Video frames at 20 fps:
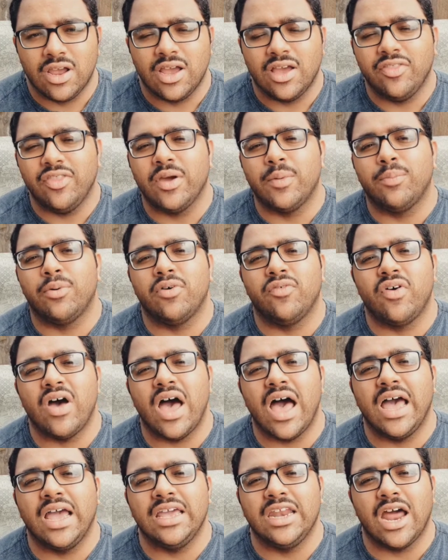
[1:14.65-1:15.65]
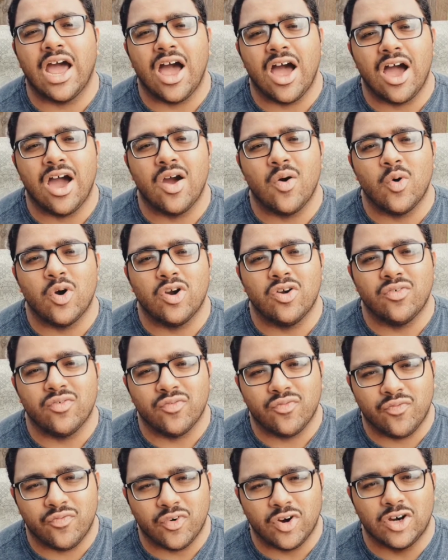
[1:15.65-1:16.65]
and then provide our
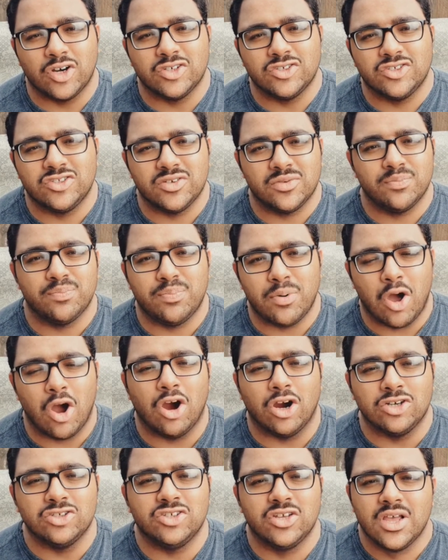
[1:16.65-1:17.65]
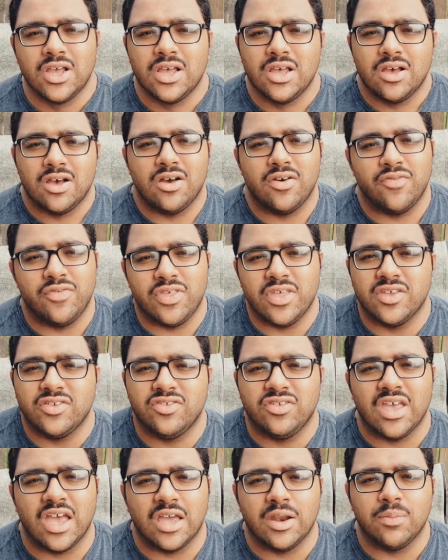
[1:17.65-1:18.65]
first part of this
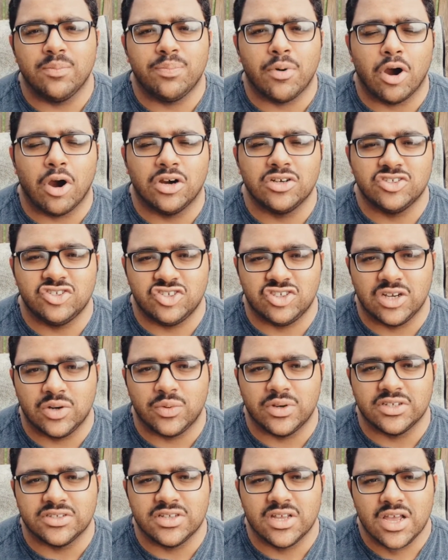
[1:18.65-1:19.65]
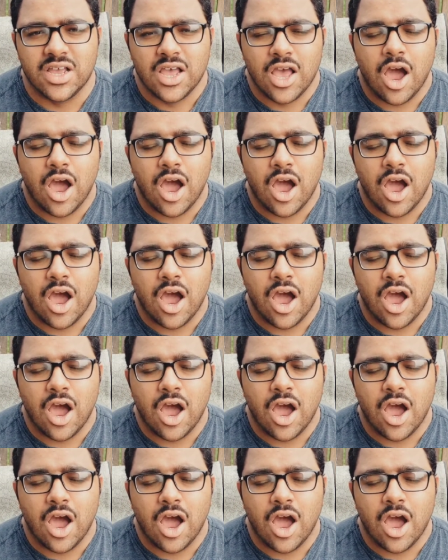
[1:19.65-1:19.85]
10-part series.